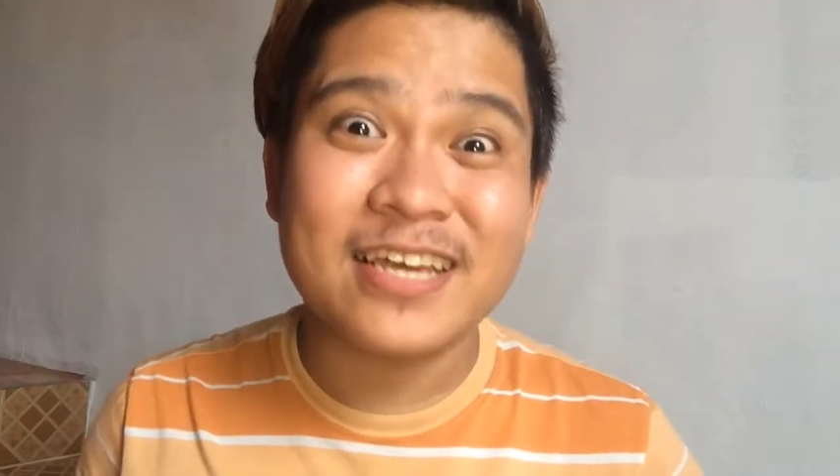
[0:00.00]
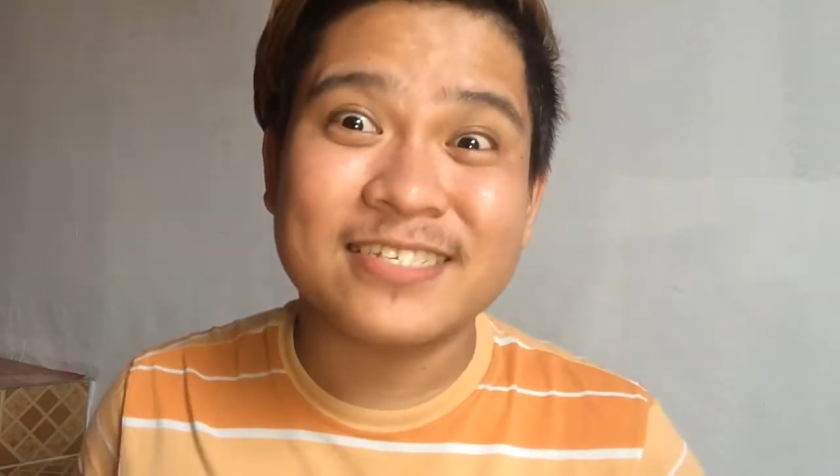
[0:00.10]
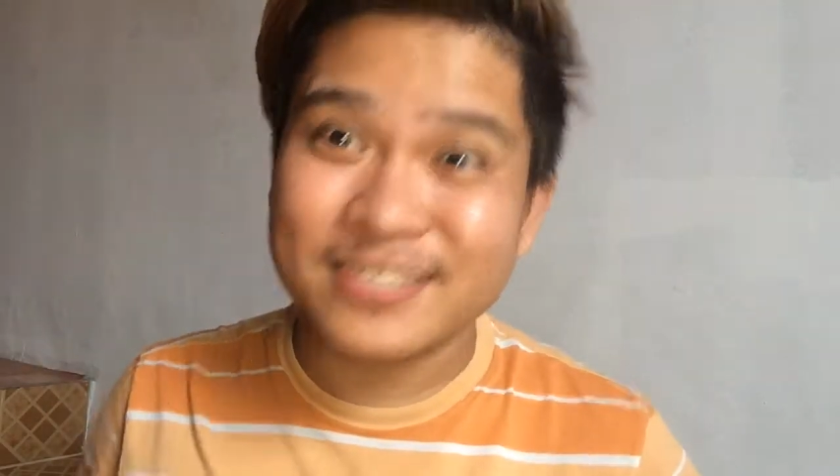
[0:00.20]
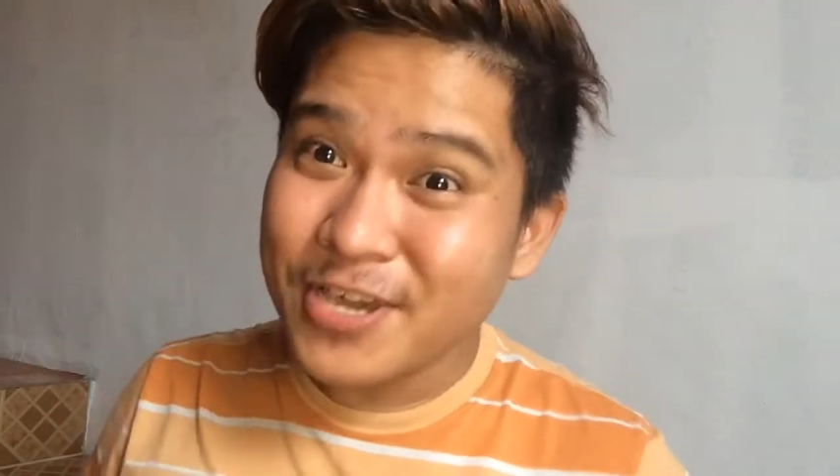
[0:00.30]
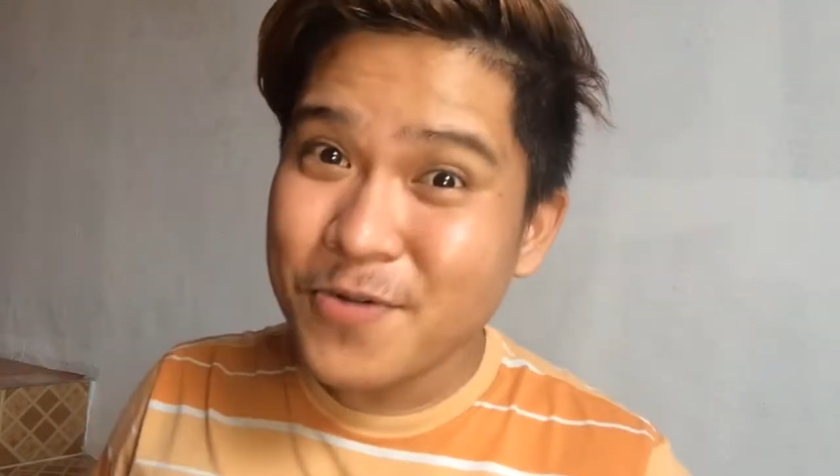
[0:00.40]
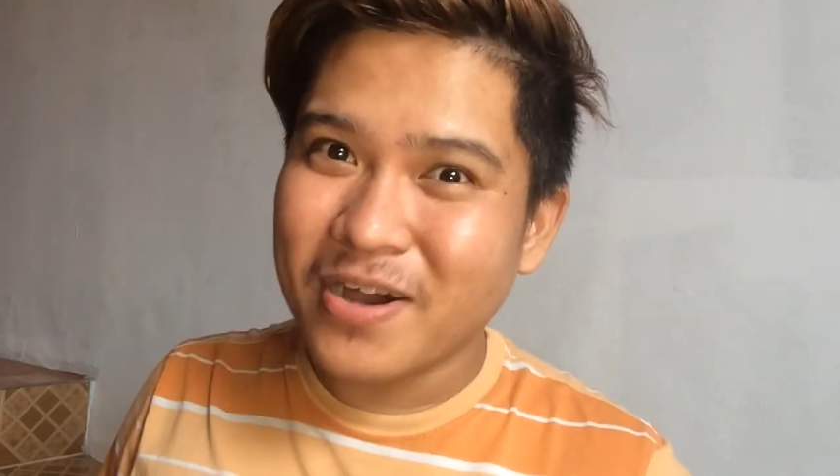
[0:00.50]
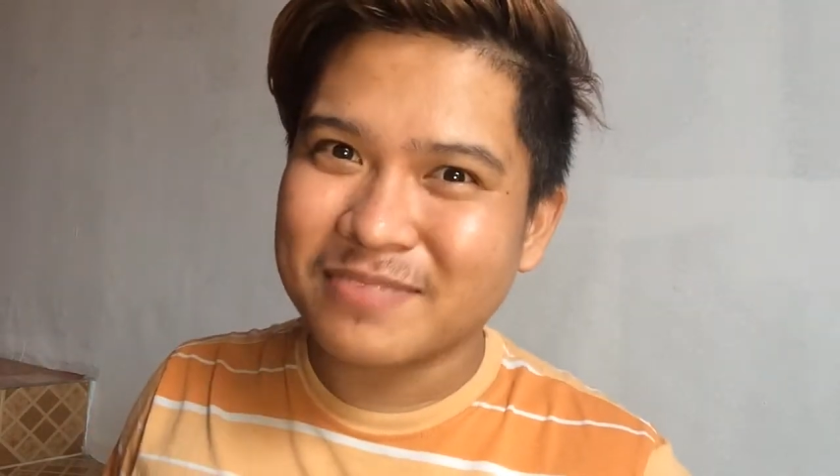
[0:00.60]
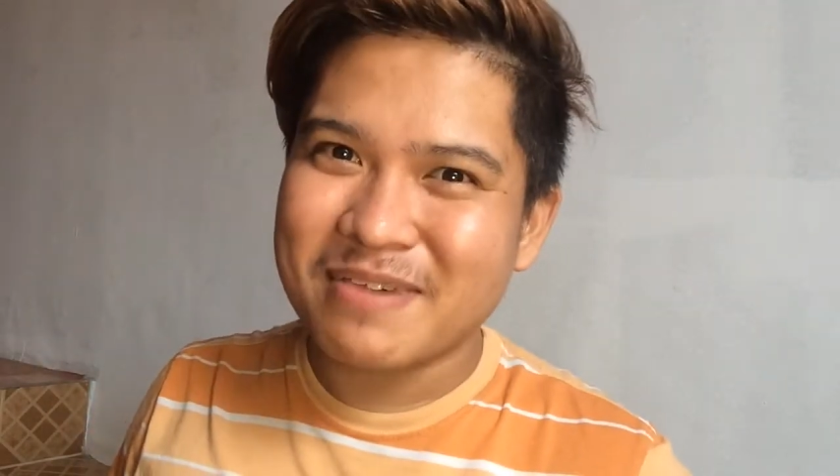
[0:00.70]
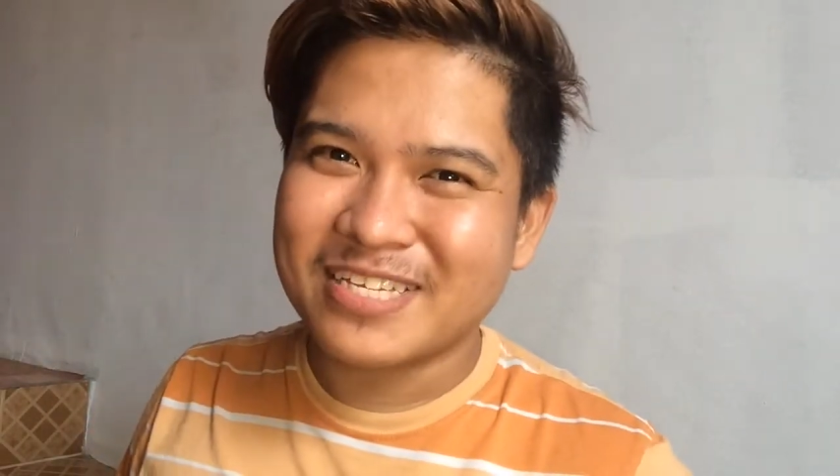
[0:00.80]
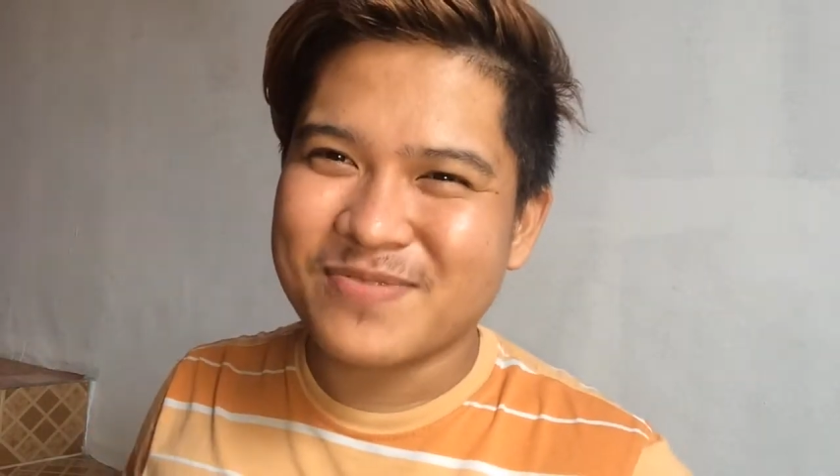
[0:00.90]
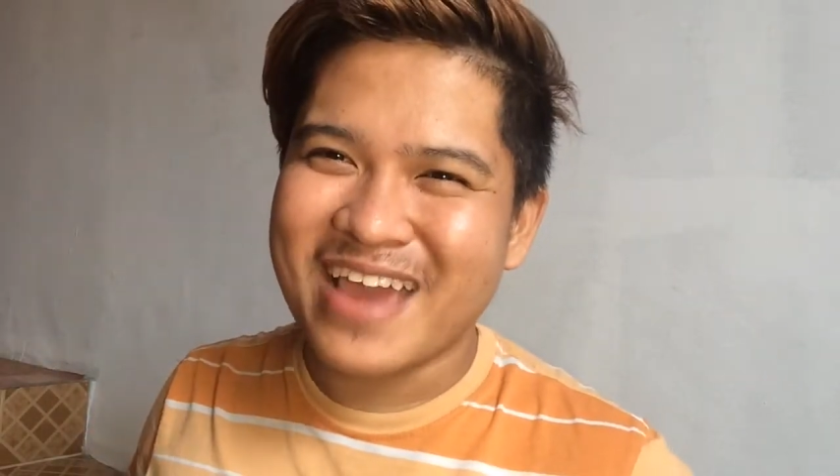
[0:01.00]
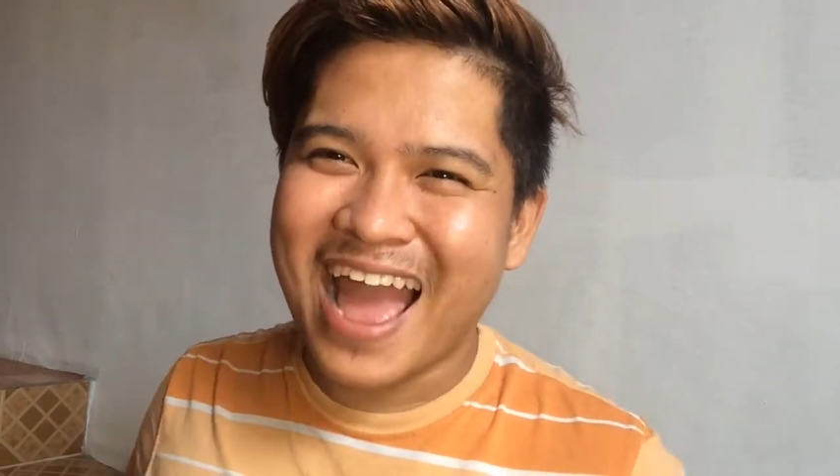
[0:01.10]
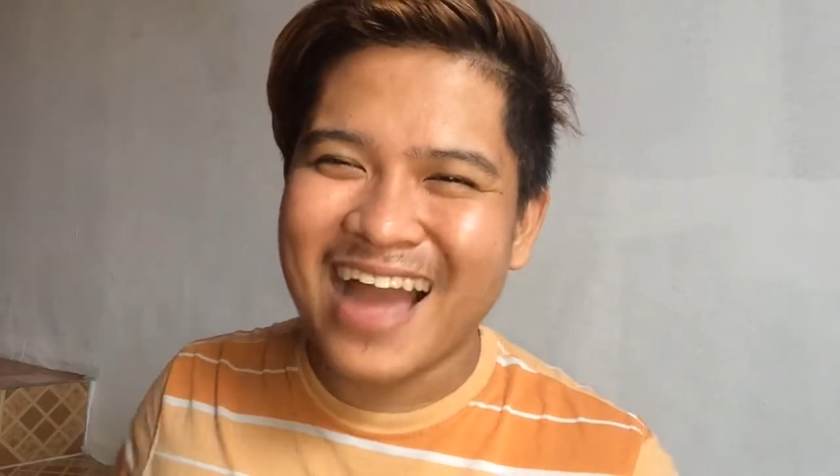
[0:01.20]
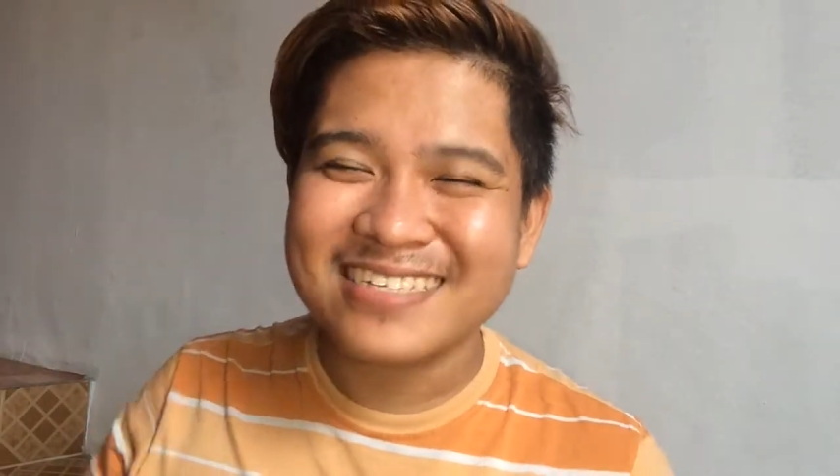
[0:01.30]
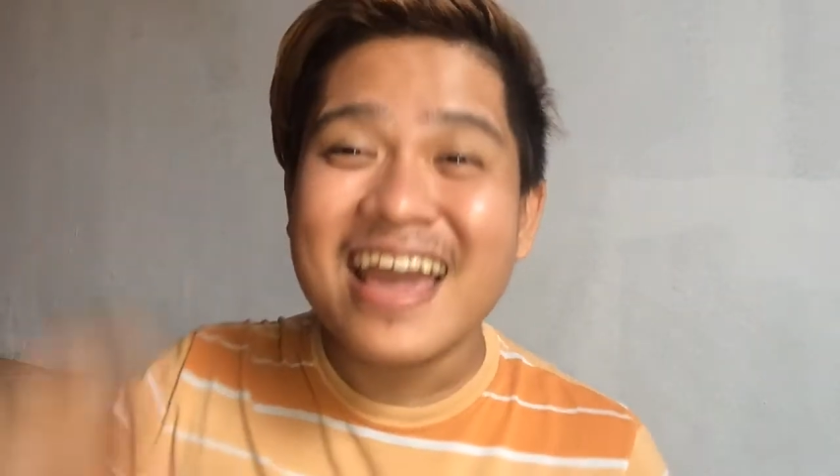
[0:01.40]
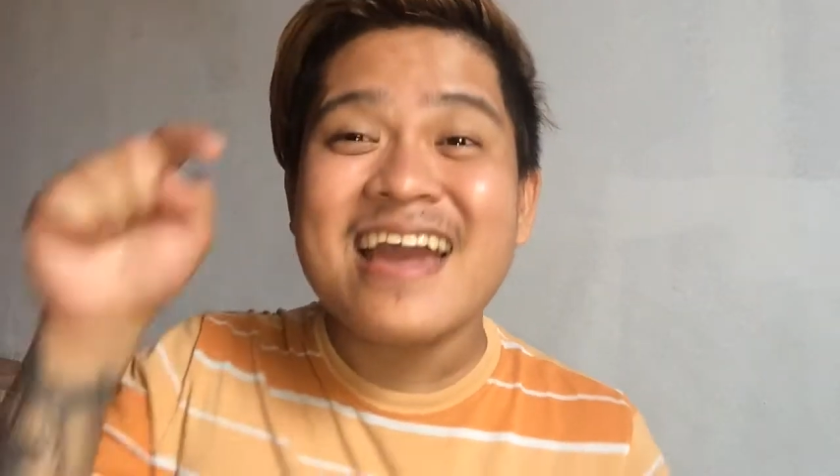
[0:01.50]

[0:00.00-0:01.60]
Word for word: that you want me to react